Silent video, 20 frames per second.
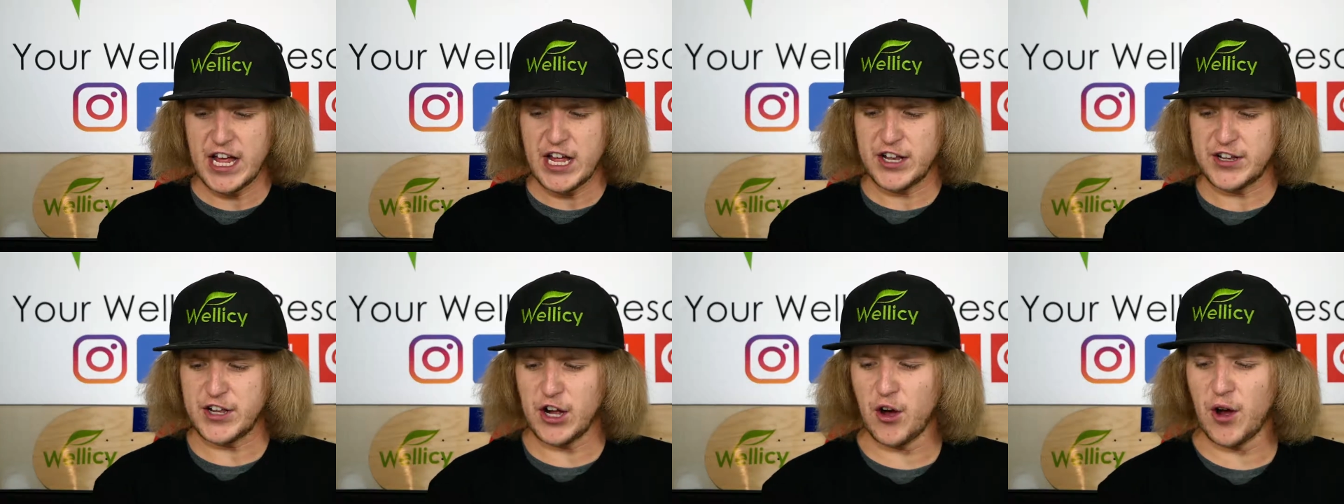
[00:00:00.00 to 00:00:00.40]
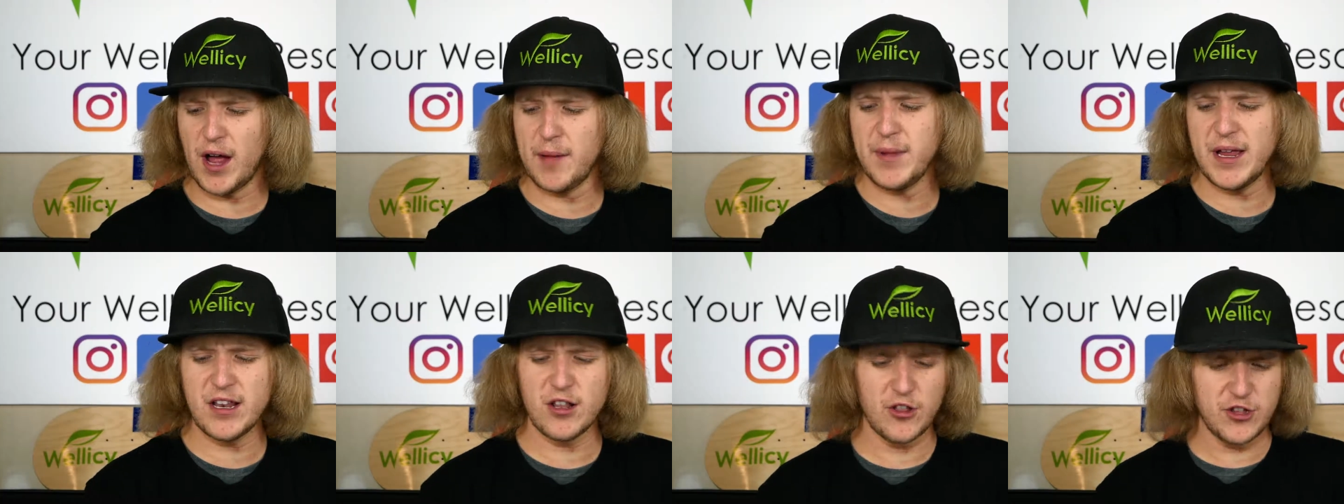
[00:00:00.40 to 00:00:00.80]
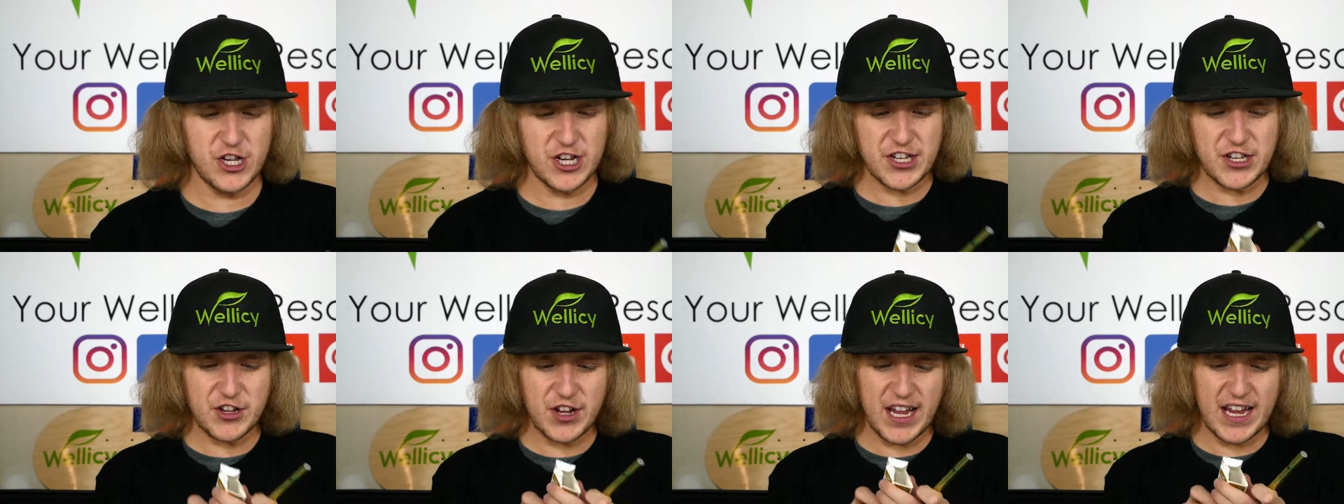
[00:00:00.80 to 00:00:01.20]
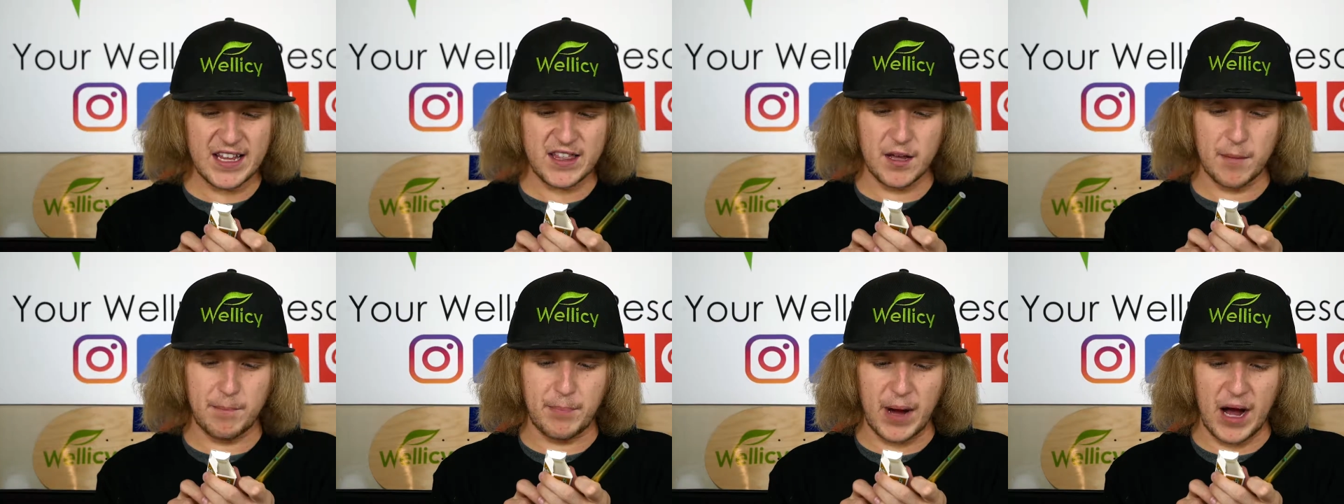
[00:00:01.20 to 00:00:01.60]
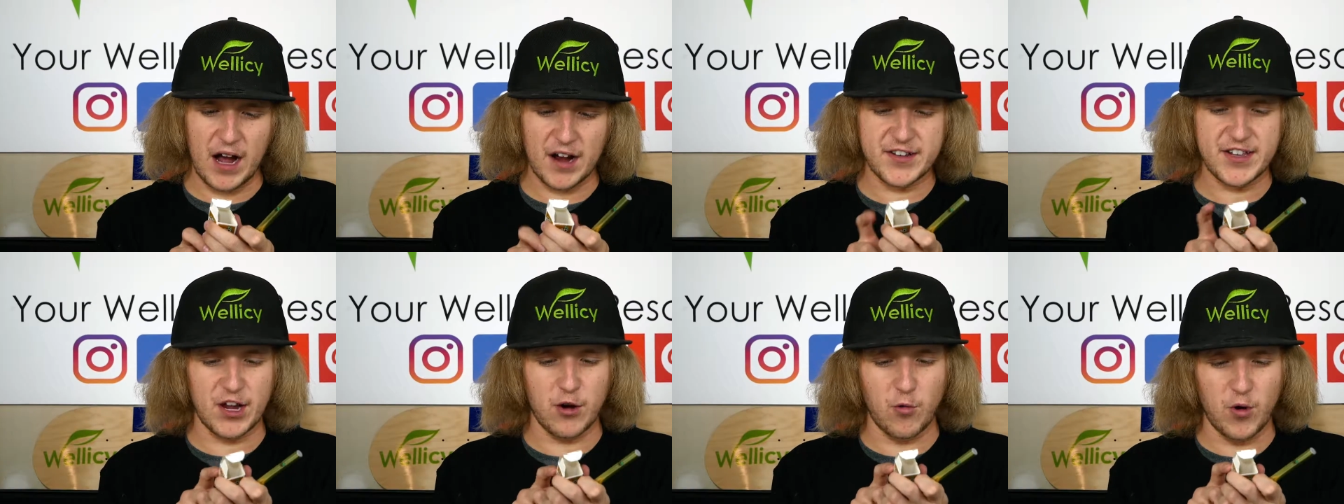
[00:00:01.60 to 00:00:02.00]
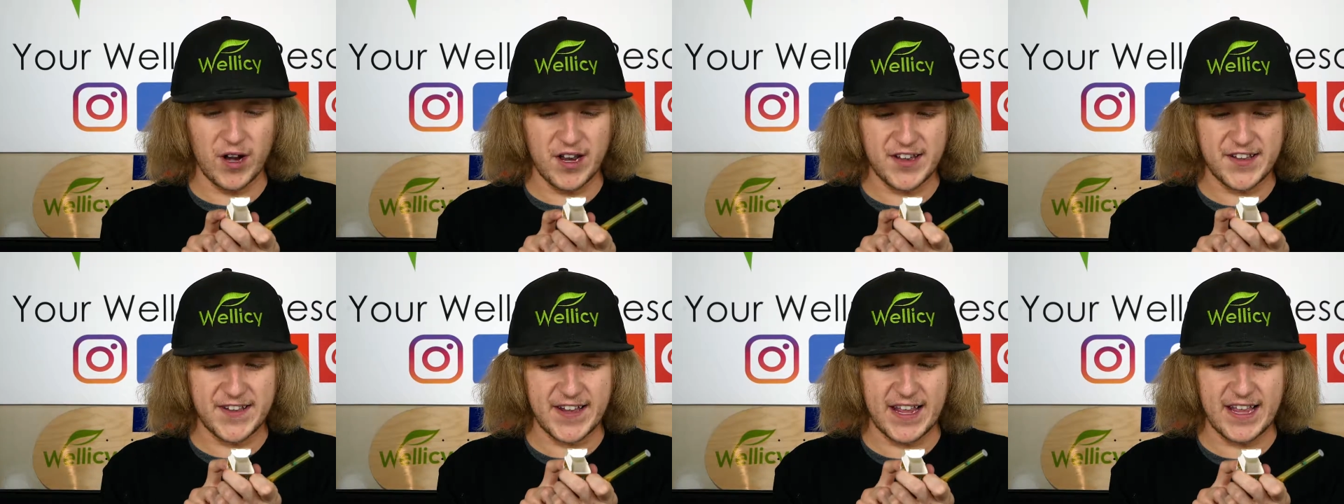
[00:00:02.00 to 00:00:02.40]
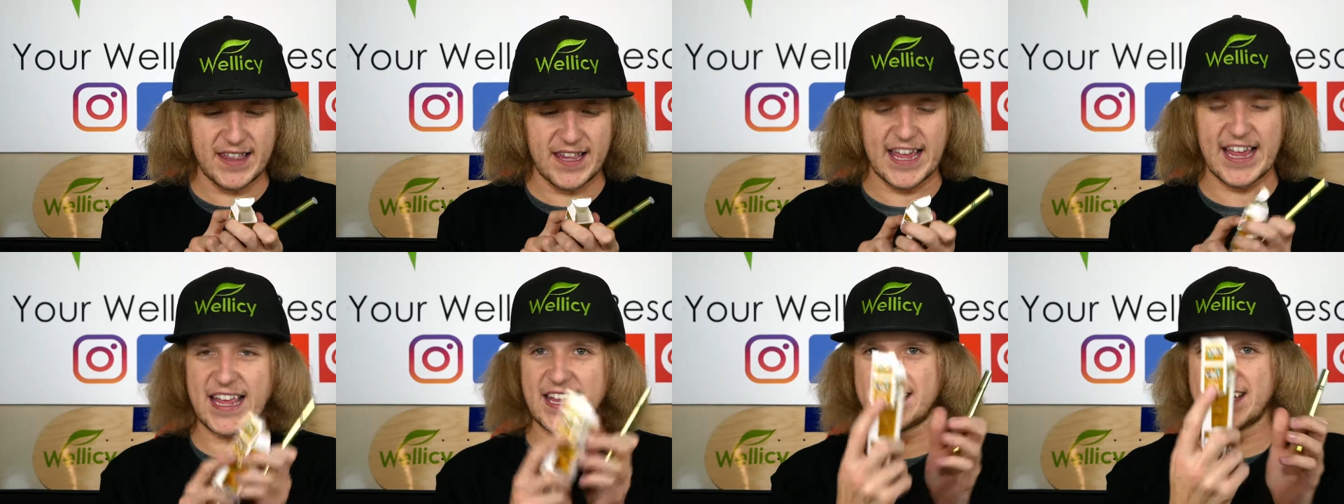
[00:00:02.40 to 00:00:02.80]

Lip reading: So, I mean, just looking at the box, I want to say, like, it's